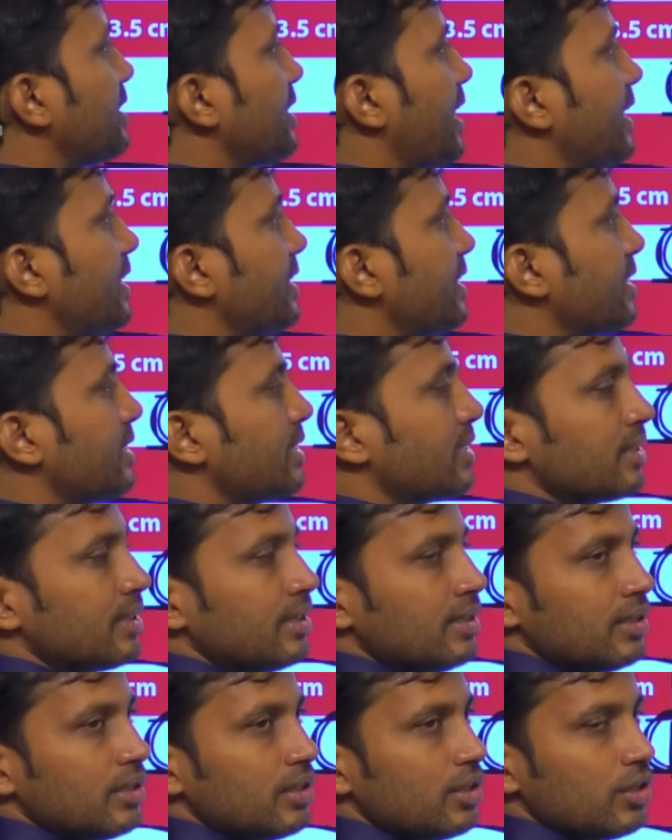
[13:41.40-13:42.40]
the
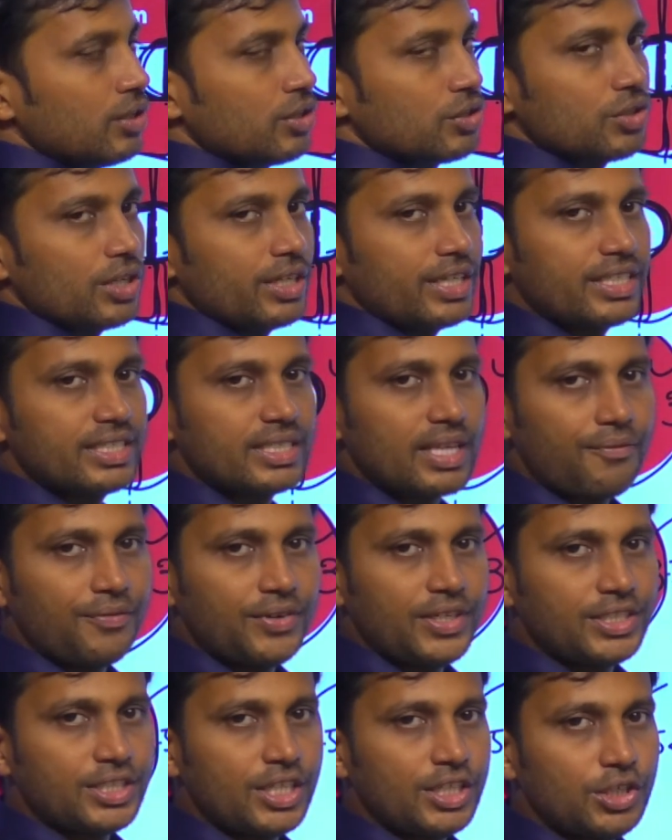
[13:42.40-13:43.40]
sizes. So it is
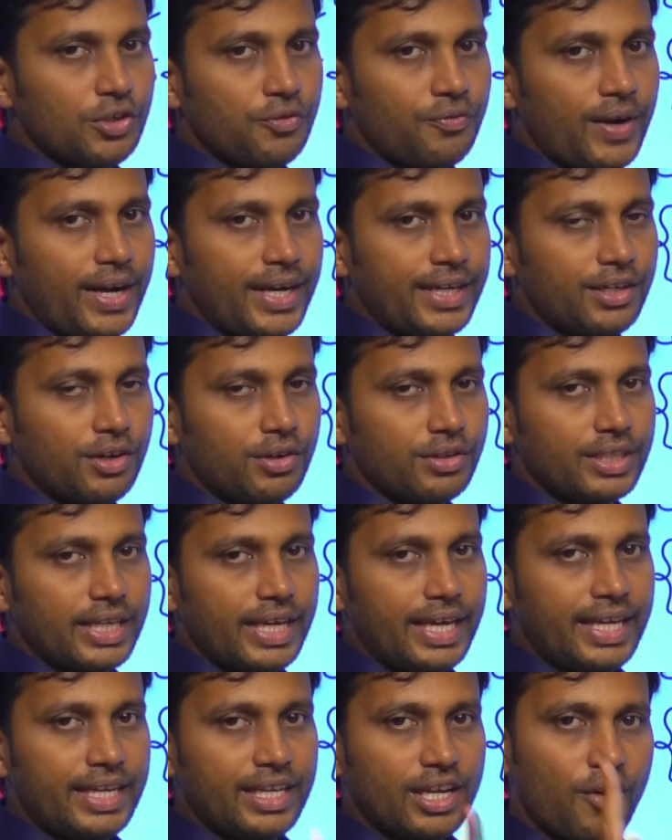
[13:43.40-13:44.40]
sufficient to find out
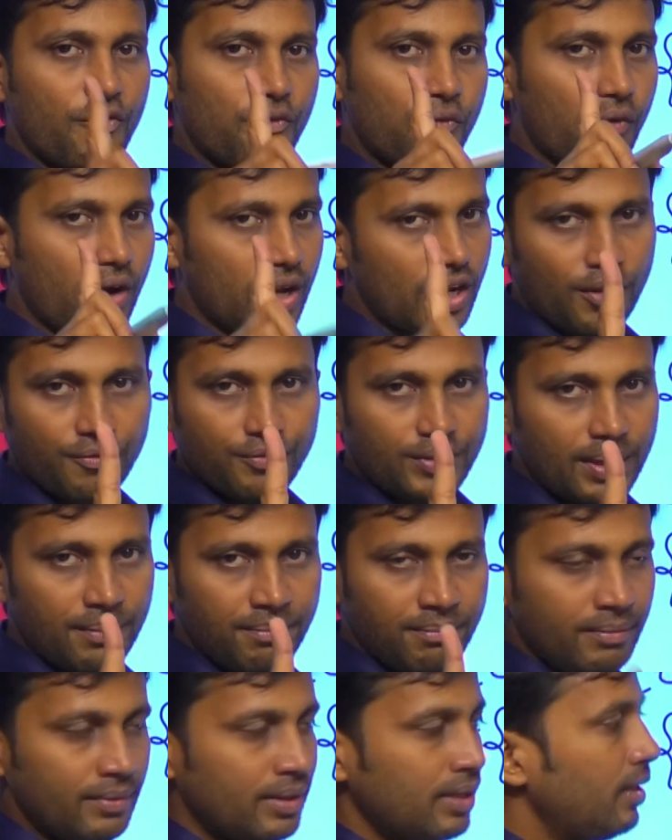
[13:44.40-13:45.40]
the area of one of
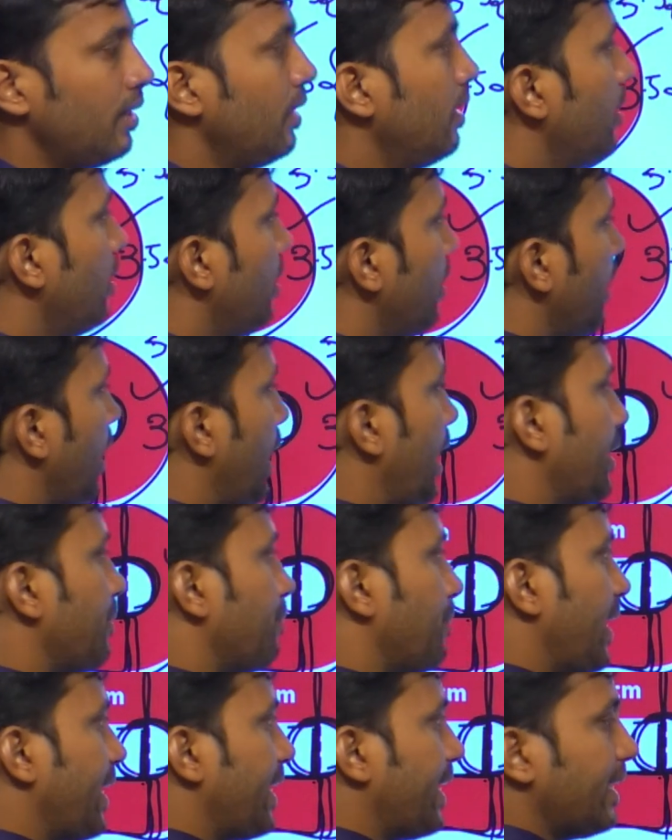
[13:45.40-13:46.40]
them
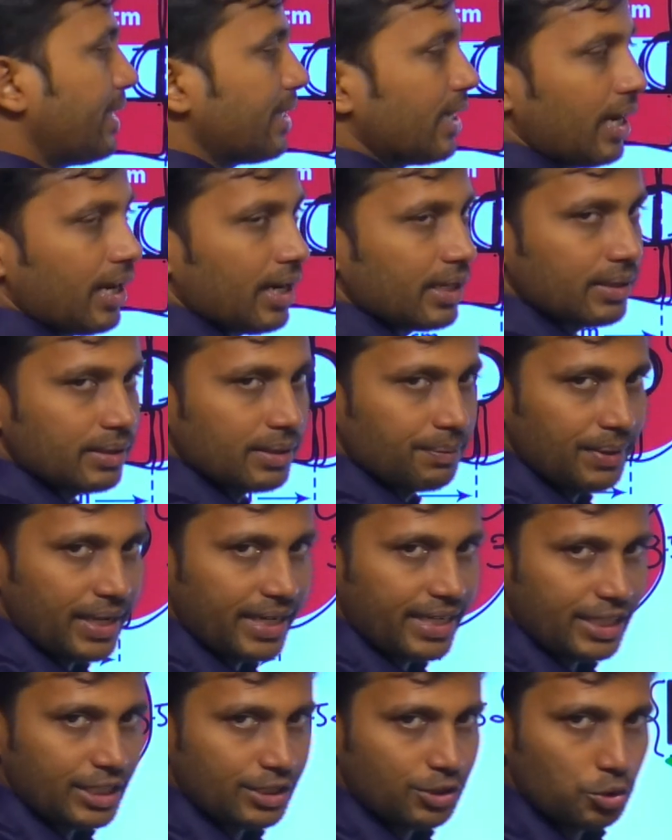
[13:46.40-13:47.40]
and make it uh,
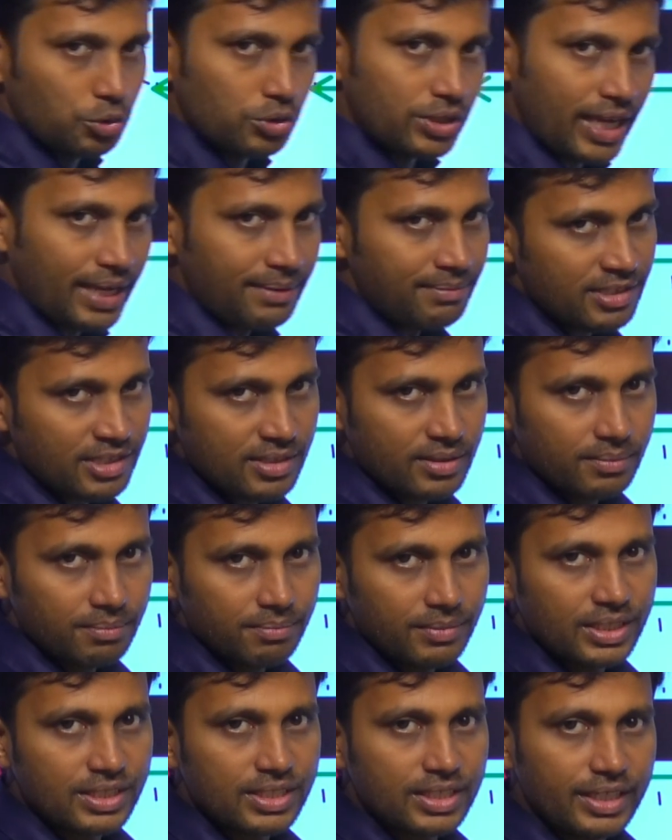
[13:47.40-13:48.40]
make it two times
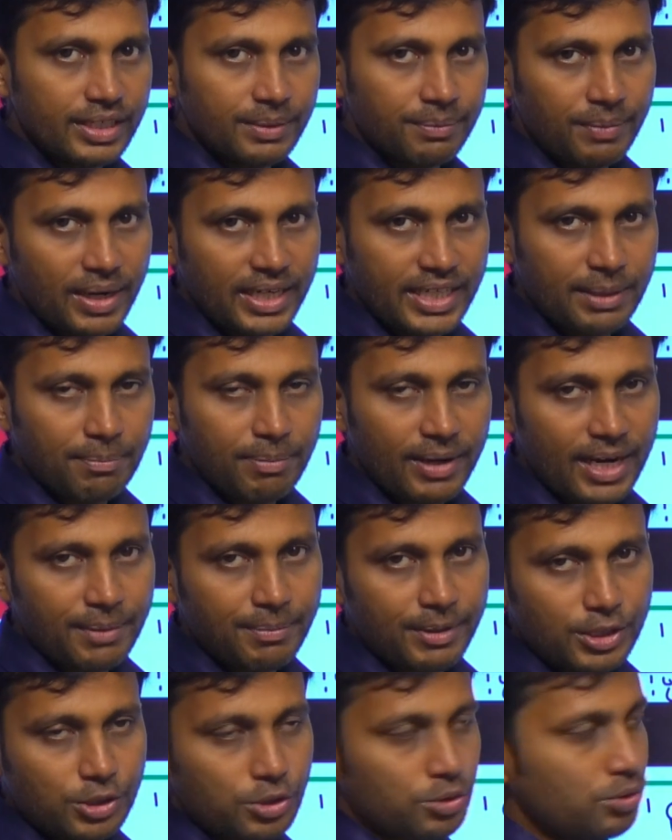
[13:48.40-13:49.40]
means multiplied by